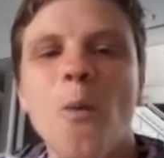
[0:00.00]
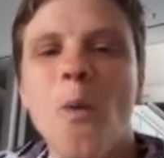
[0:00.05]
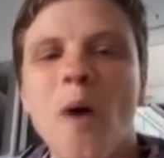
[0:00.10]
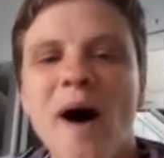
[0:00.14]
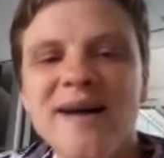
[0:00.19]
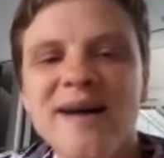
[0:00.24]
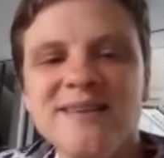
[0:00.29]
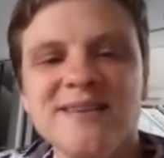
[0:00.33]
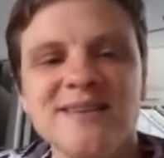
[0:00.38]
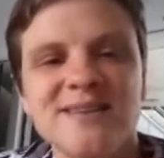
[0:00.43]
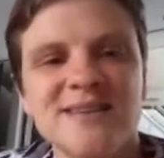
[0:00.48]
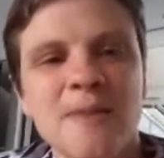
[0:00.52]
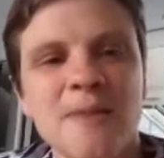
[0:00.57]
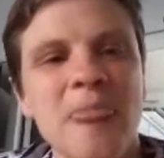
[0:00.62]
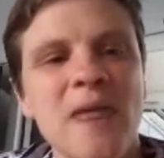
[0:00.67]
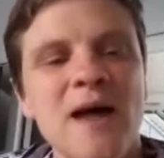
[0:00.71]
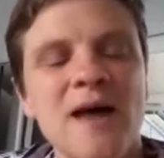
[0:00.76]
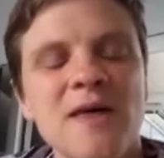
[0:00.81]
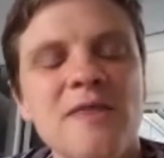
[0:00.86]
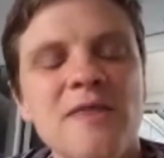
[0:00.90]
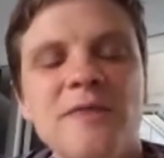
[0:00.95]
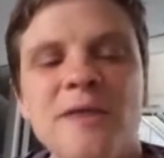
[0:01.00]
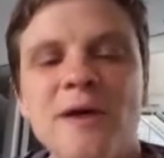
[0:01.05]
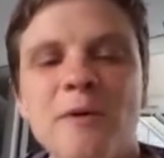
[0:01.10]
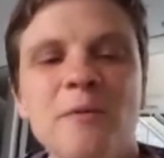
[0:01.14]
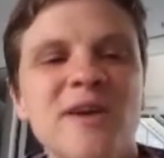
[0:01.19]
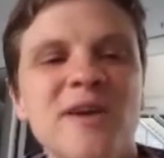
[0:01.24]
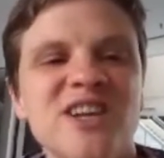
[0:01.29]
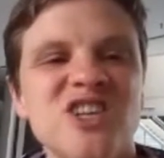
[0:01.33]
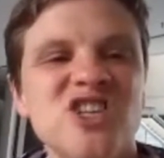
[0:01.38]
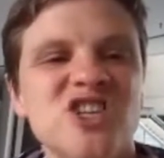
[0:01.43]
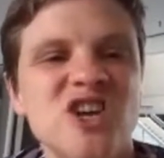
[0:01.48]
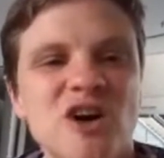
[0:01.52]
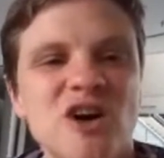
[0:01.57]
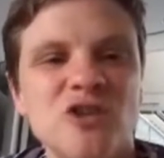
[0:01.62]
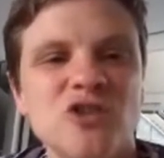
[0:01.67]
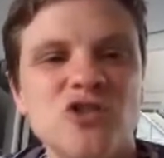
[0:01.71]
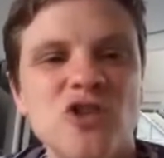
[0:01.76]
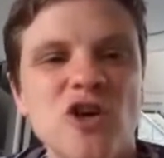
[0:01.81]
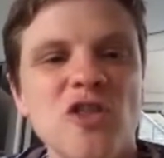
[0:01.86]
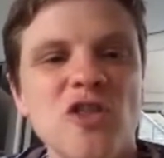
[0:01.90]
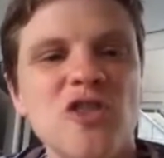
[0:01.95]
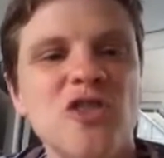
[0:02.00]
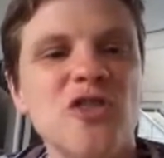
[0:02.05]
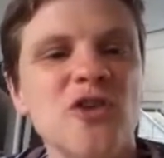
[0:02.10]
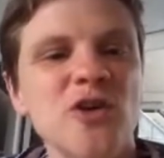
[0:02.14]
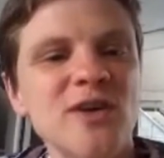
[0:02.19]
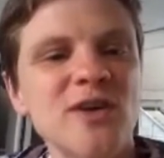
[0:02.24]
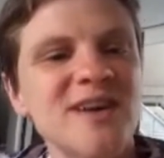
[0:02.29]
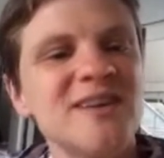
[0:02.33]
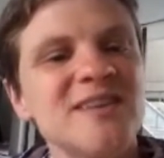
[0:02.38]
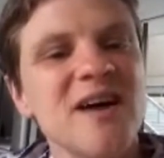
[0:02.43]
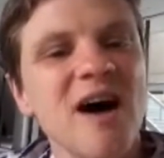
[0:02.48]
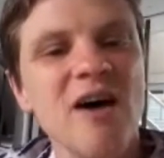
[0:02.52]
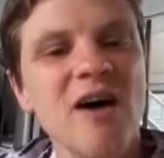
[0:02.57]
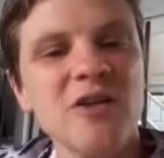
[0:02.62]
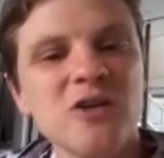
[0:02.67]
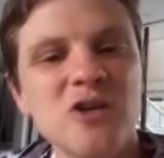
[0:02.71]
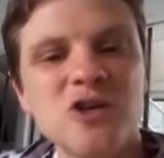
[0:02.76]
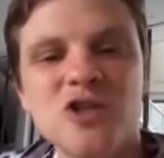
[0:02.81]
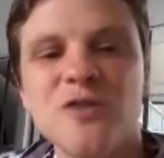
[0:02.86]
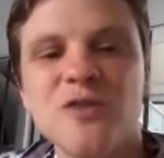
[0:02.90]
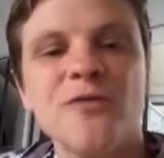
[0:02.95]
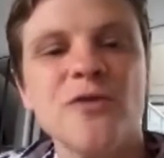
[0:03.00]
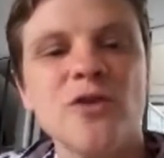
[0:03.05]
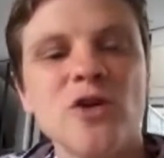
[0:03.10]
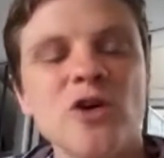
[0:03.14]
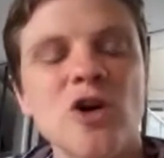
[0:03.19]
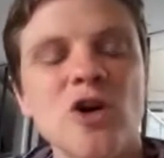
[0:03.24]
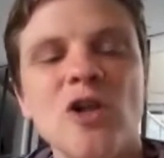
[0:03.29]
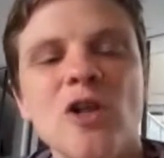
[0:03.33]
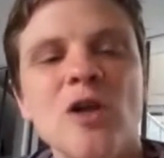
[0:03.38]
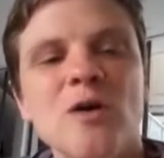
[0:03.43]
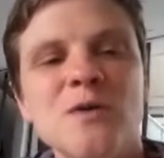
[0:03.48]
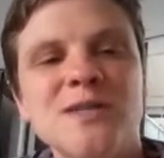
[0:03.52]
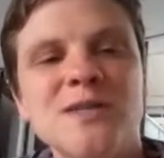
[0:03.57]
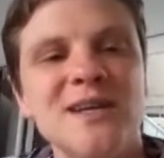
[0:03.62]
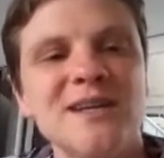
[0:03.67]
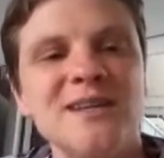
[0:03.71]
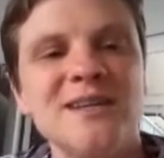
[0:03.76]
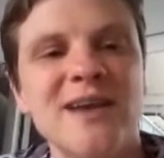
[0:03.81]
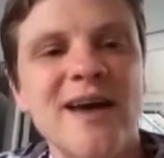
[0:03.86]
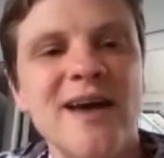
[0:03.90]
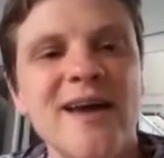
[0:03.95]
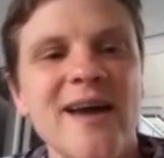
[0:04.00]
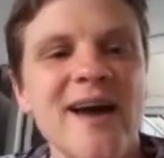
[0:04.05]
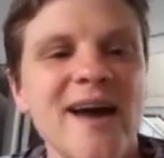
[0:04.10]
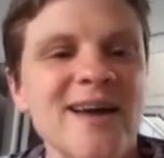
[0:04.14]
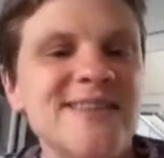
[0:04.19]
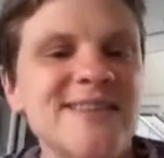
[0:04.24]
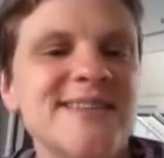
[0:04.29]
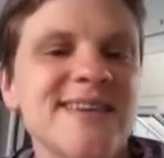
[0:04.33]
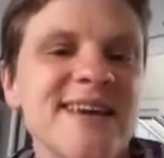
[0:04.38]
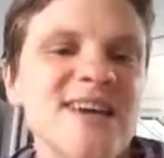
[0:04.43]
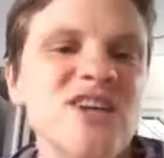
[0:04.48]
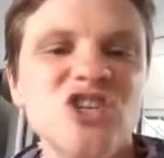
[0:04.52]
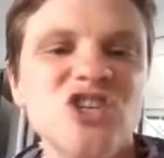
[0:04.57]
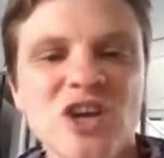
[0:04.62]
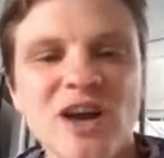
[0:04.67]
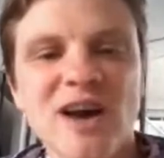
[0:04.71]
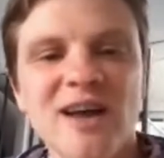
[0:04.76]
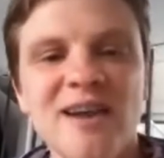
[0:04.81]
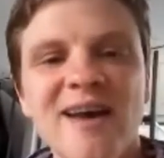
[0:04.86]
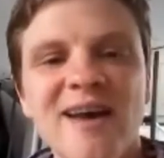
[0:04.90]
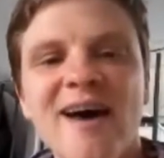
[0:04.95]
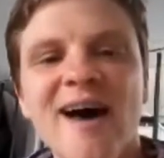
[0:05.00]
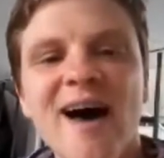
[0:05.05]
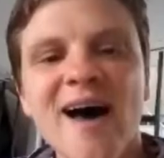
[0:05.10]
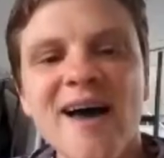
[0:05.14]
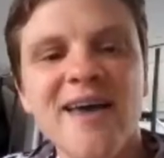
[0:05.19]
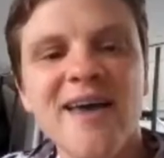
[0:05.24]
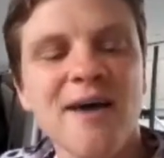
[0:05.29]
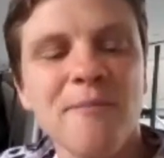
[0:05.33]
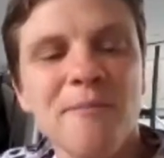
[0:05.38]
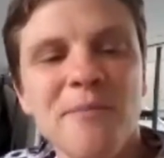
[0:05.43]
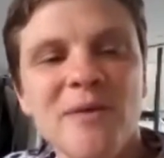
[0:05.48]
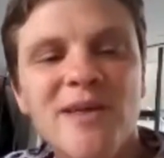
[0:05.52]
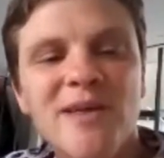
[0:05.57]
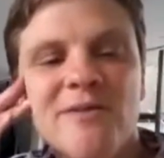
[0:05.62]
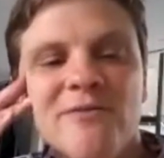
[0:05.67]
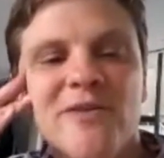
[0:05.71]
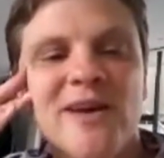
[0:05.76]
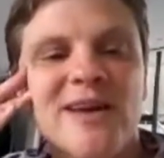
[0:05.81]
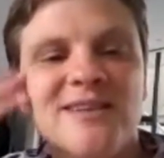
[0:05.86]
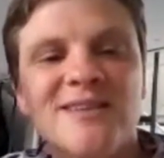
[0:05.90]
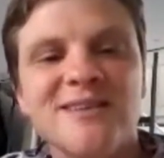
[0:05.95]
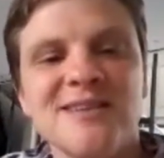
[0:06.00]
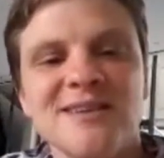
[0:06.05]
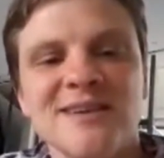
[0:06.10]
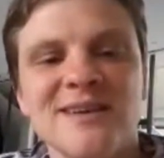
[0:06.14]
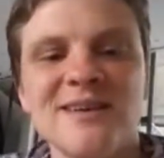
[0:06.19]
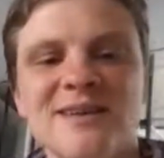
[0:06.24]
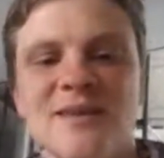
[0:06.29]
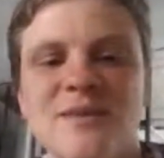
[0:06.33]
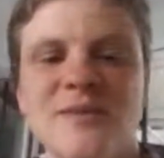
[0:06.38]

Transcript: What? They want to charge thirty dollars for closing day at Seishun? I can't believe it.